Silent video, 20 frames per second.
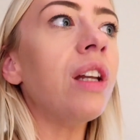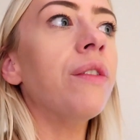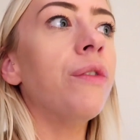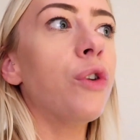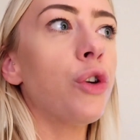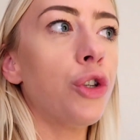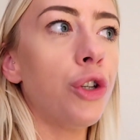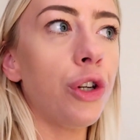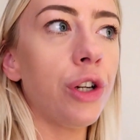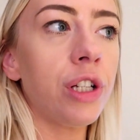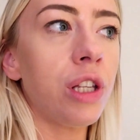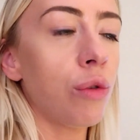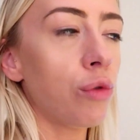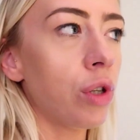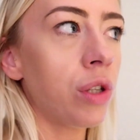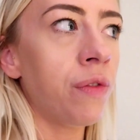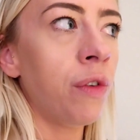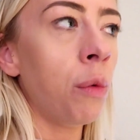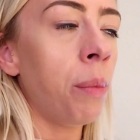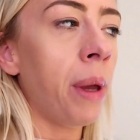for sure because I'll
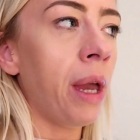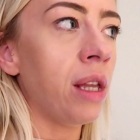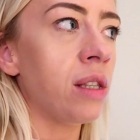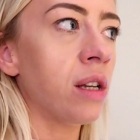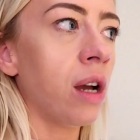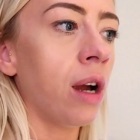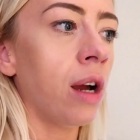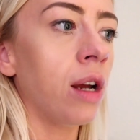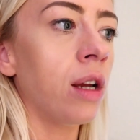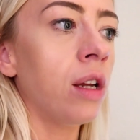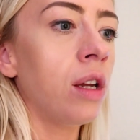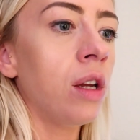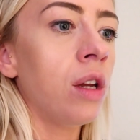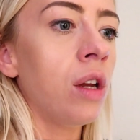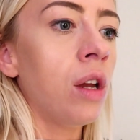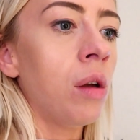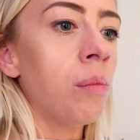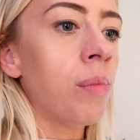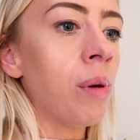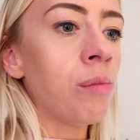just feel better,
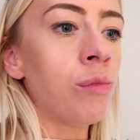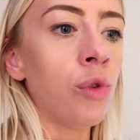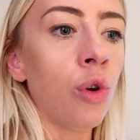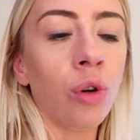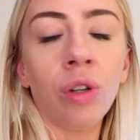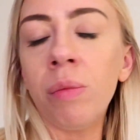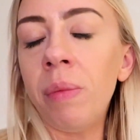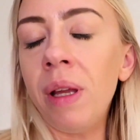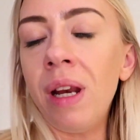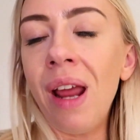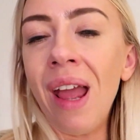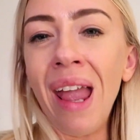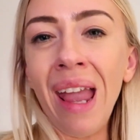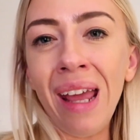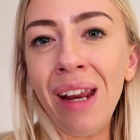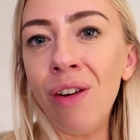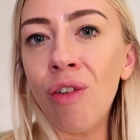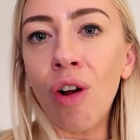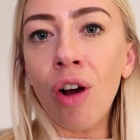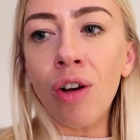but I'm not gonna be in
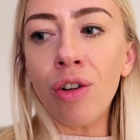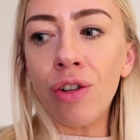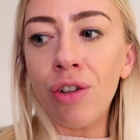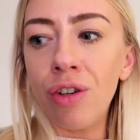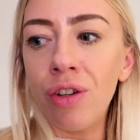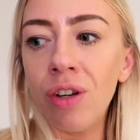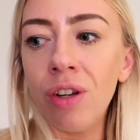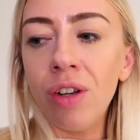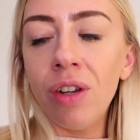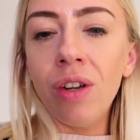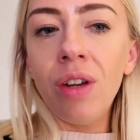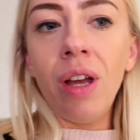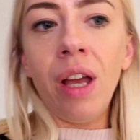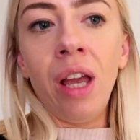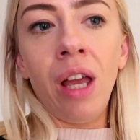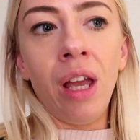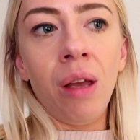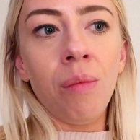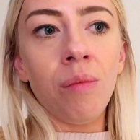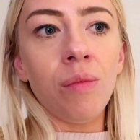any rush
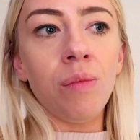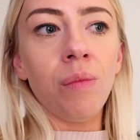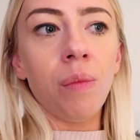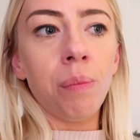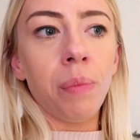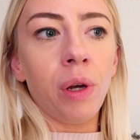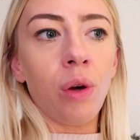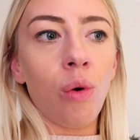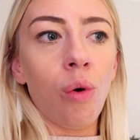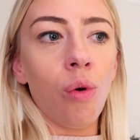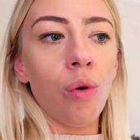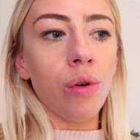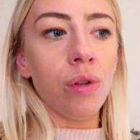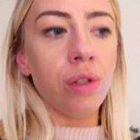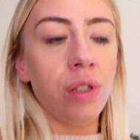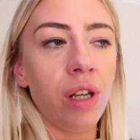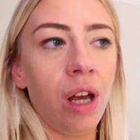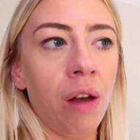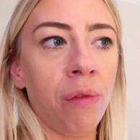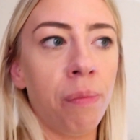
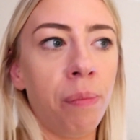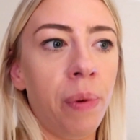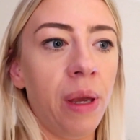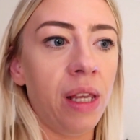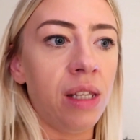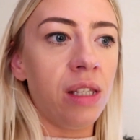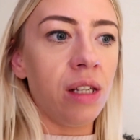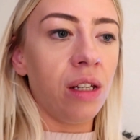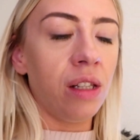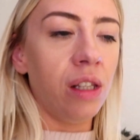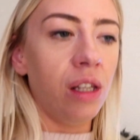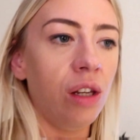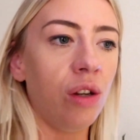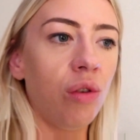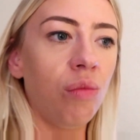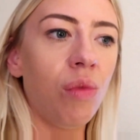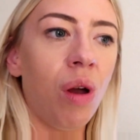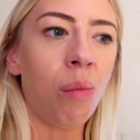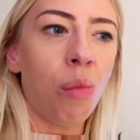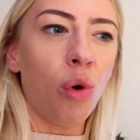because
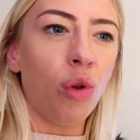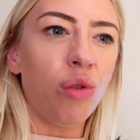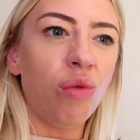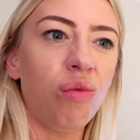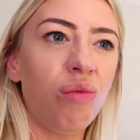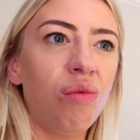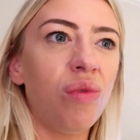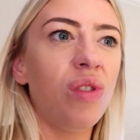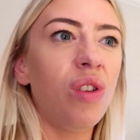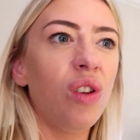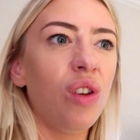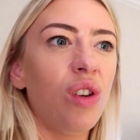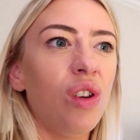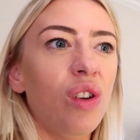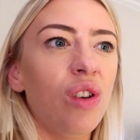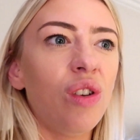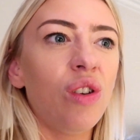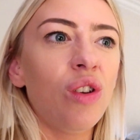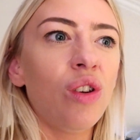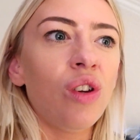I'm on
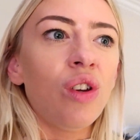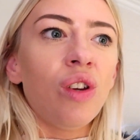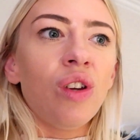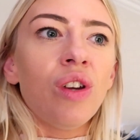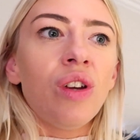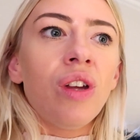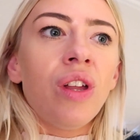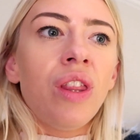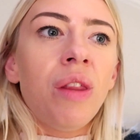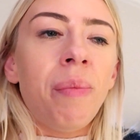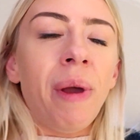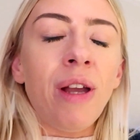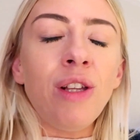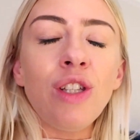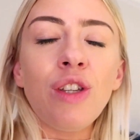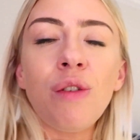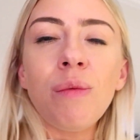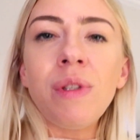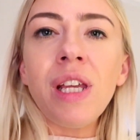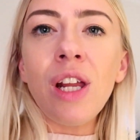the
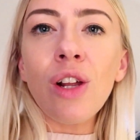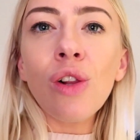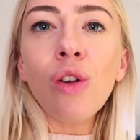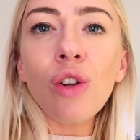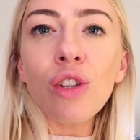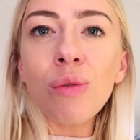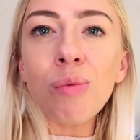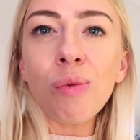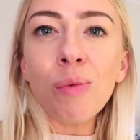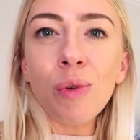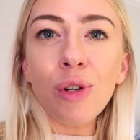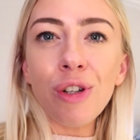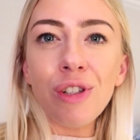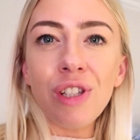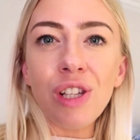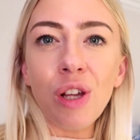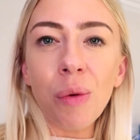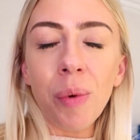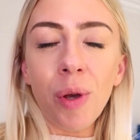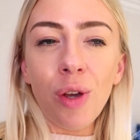bounce from 10 o'clock tomorrow morning
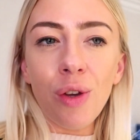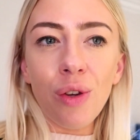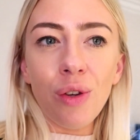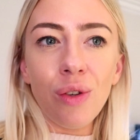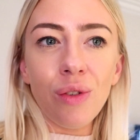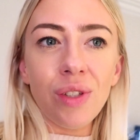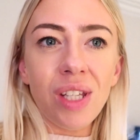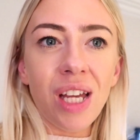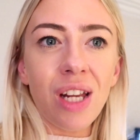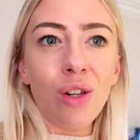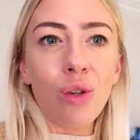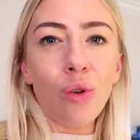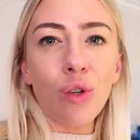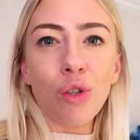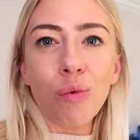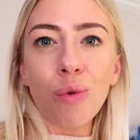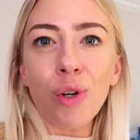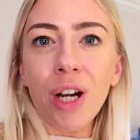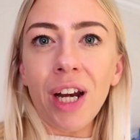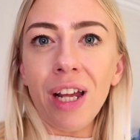until about 10 o'clock
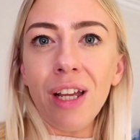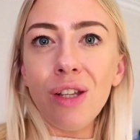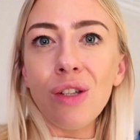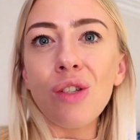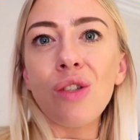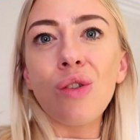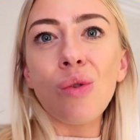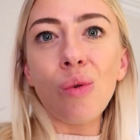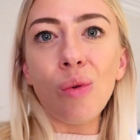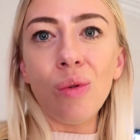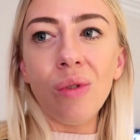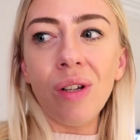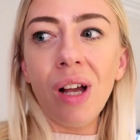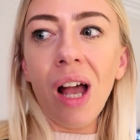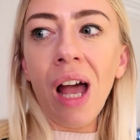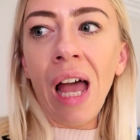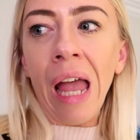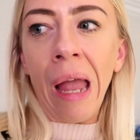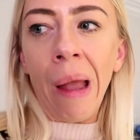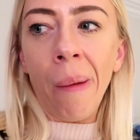tomorrow night. So
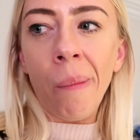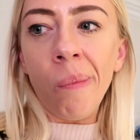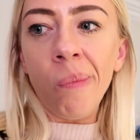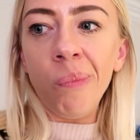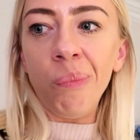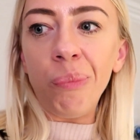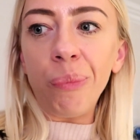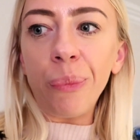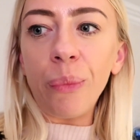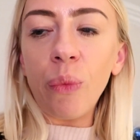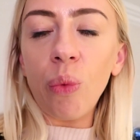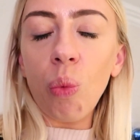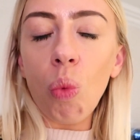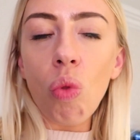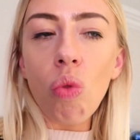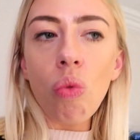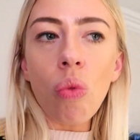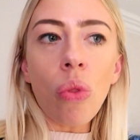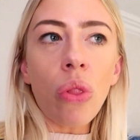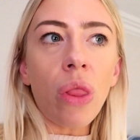
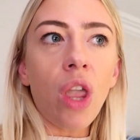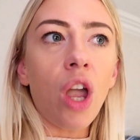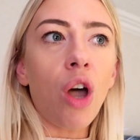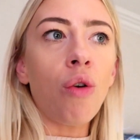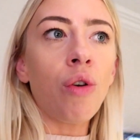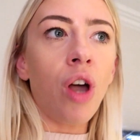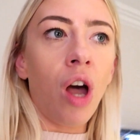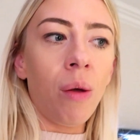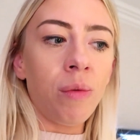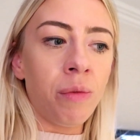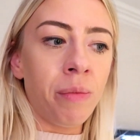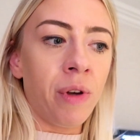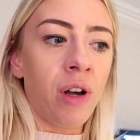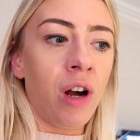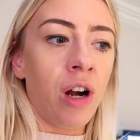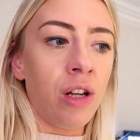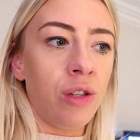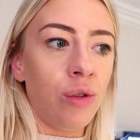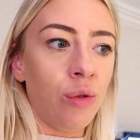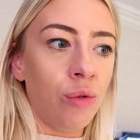I'll get up to my
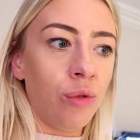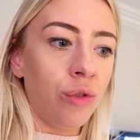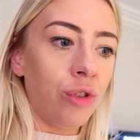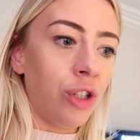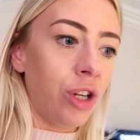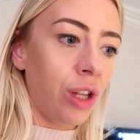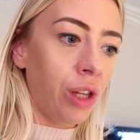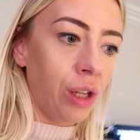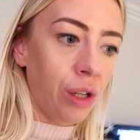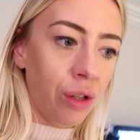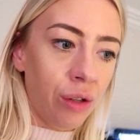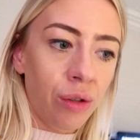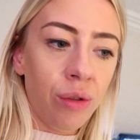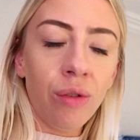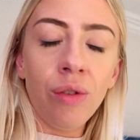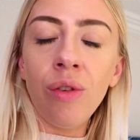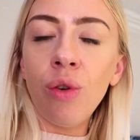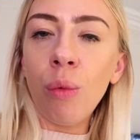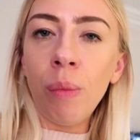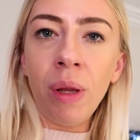cardio, chill
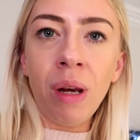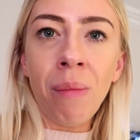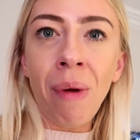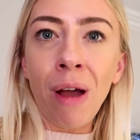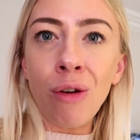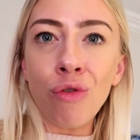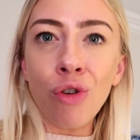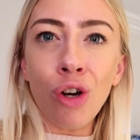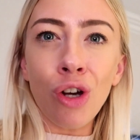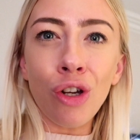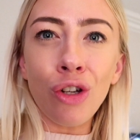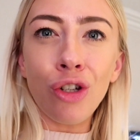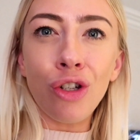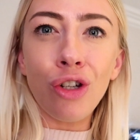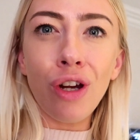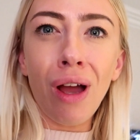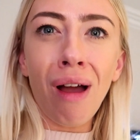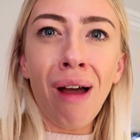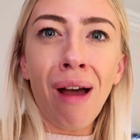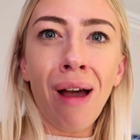out, not be in a mad
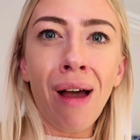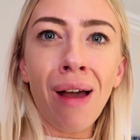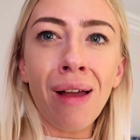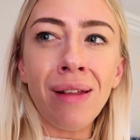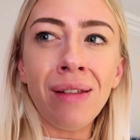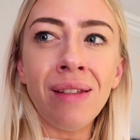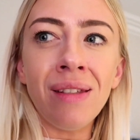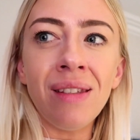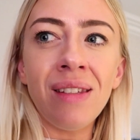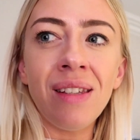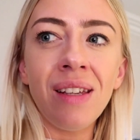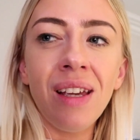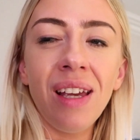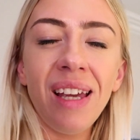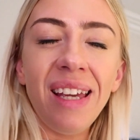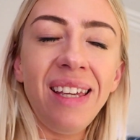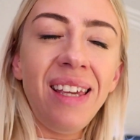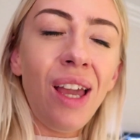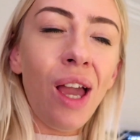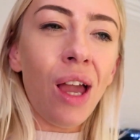rush, and
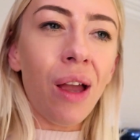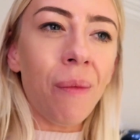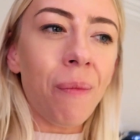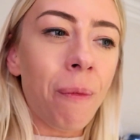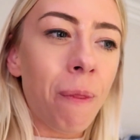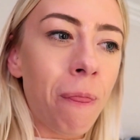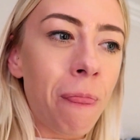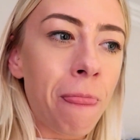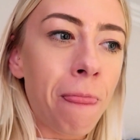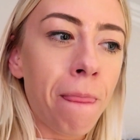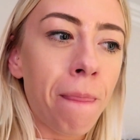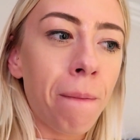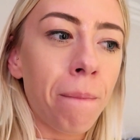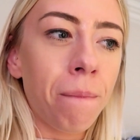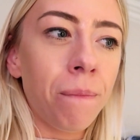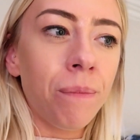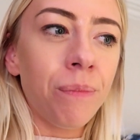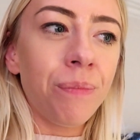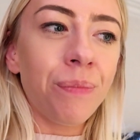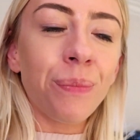yeah,
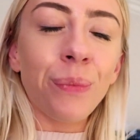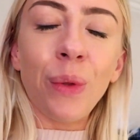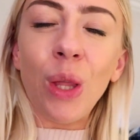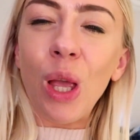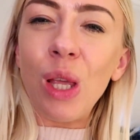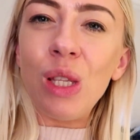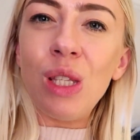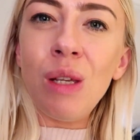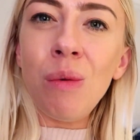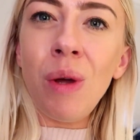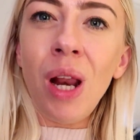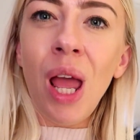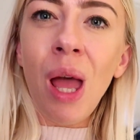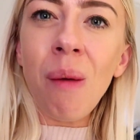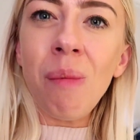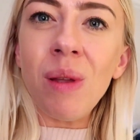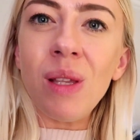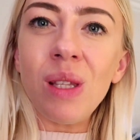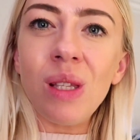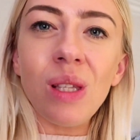see what
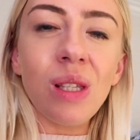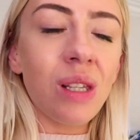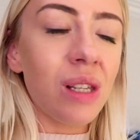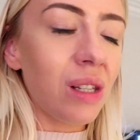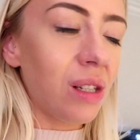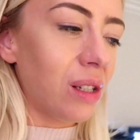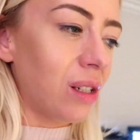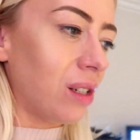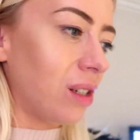happens.